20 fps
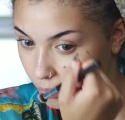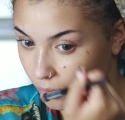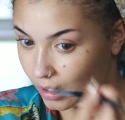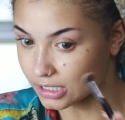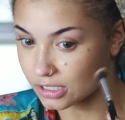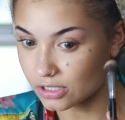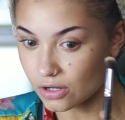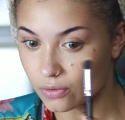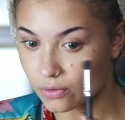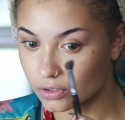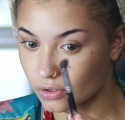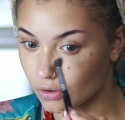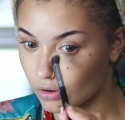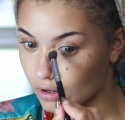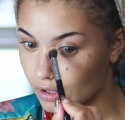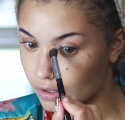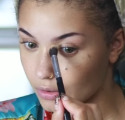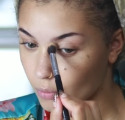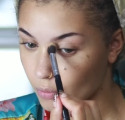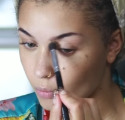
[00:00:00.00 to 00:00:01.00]
what's going
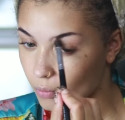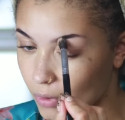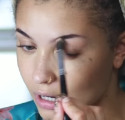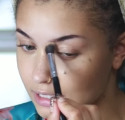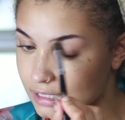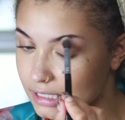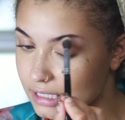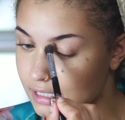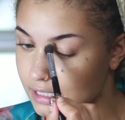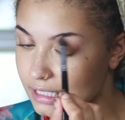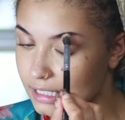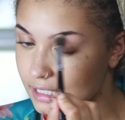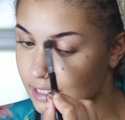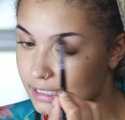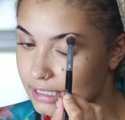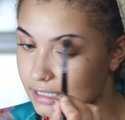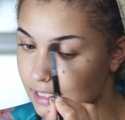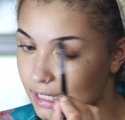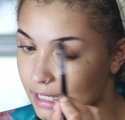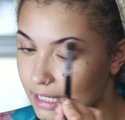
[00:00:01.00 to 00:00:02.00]
on, what's
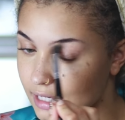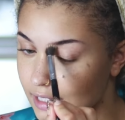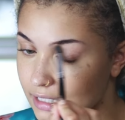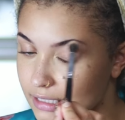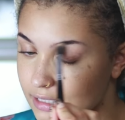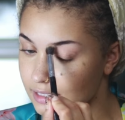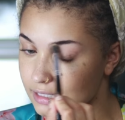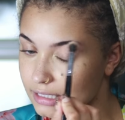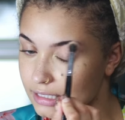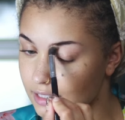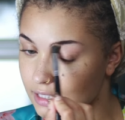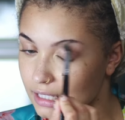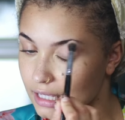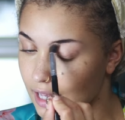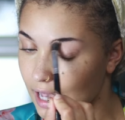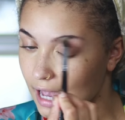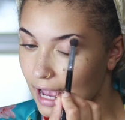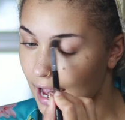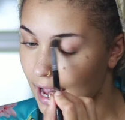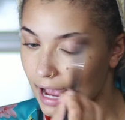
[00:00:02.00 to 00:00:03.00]
T-sis,
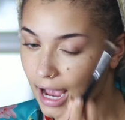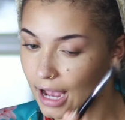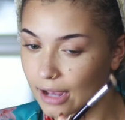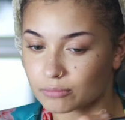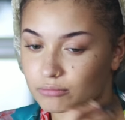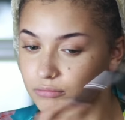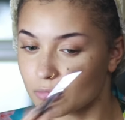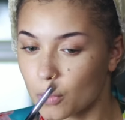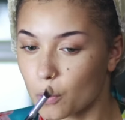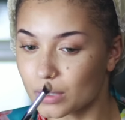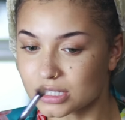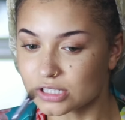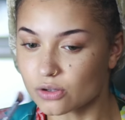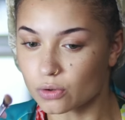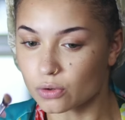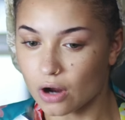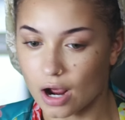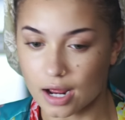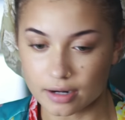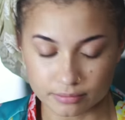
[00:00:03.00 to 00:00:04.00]
what's
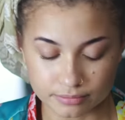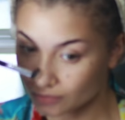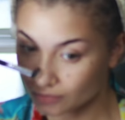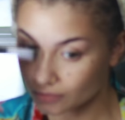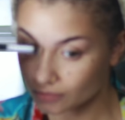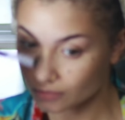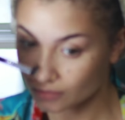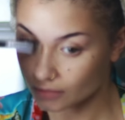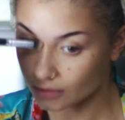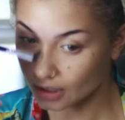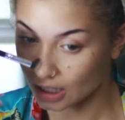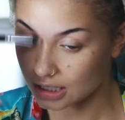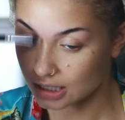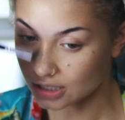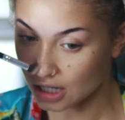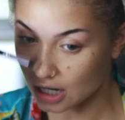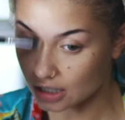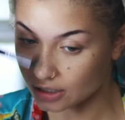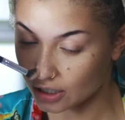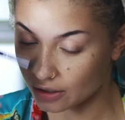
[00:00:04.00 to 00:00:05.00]
going on?
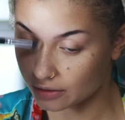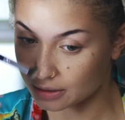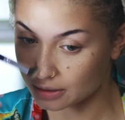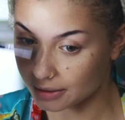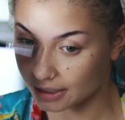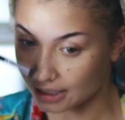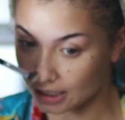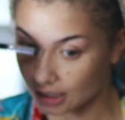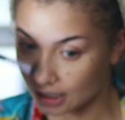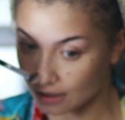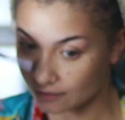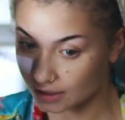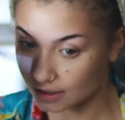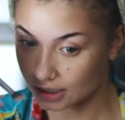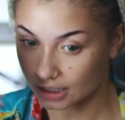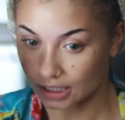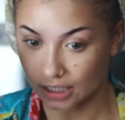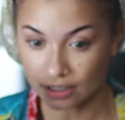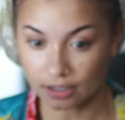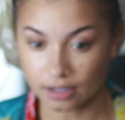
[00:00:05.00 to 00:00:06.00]
As y'all know, in the beginning of the
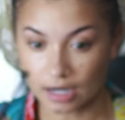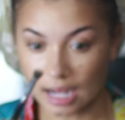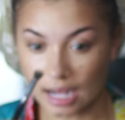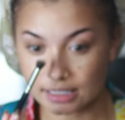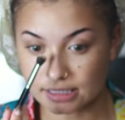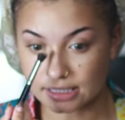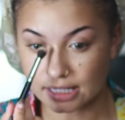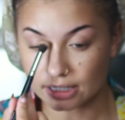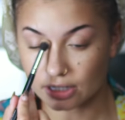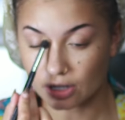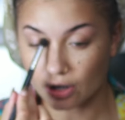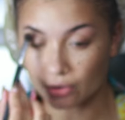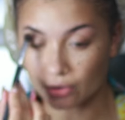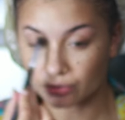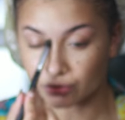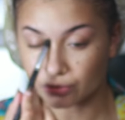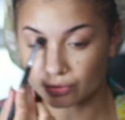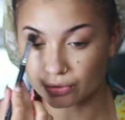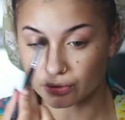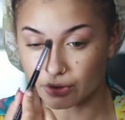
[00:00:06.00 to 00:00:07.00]
year, I did go
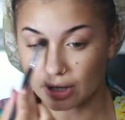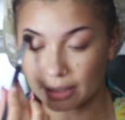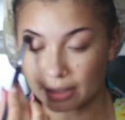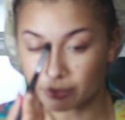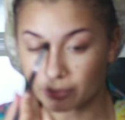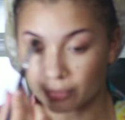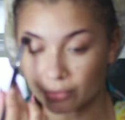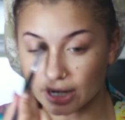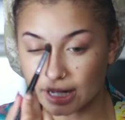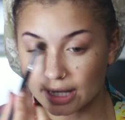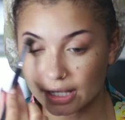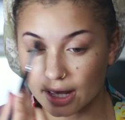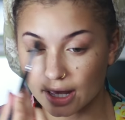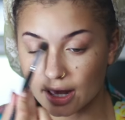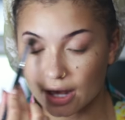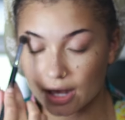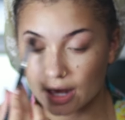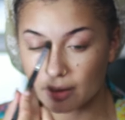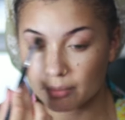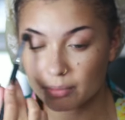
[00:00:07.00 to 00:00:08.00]
through a
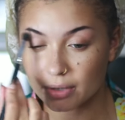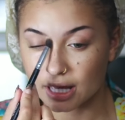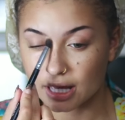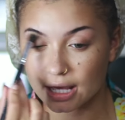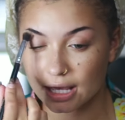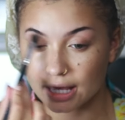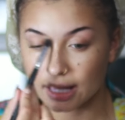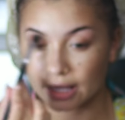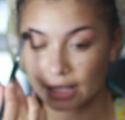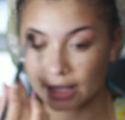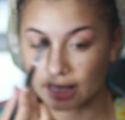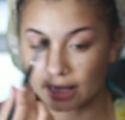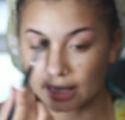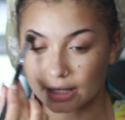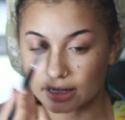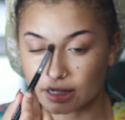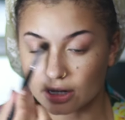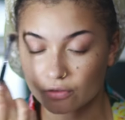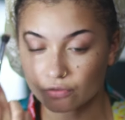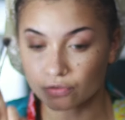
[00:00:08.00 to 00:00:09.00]
breakup
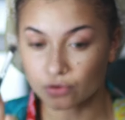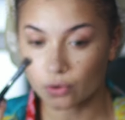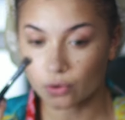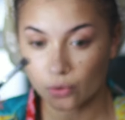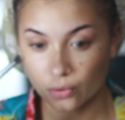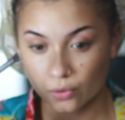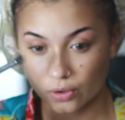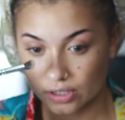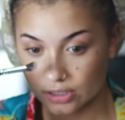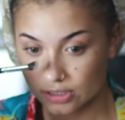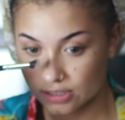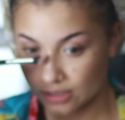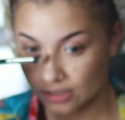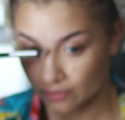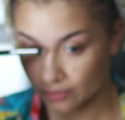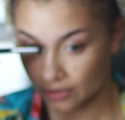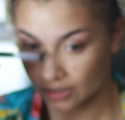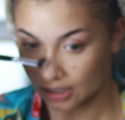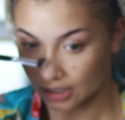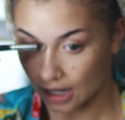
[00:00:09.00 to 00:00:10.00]
and of course
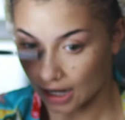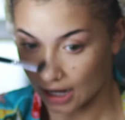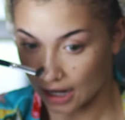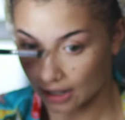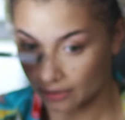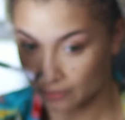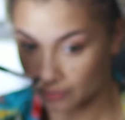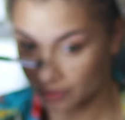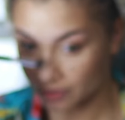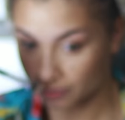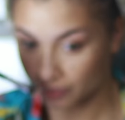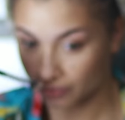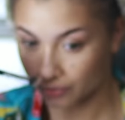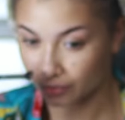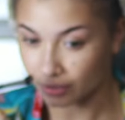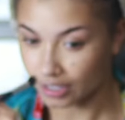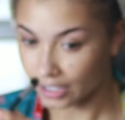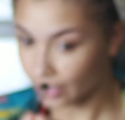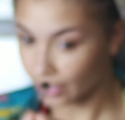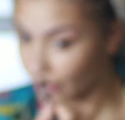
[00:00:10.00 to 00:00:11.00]
with God, with
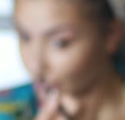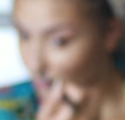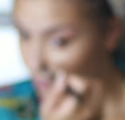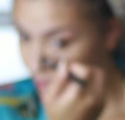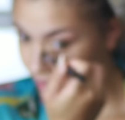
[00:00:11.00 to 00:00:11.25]
prayer,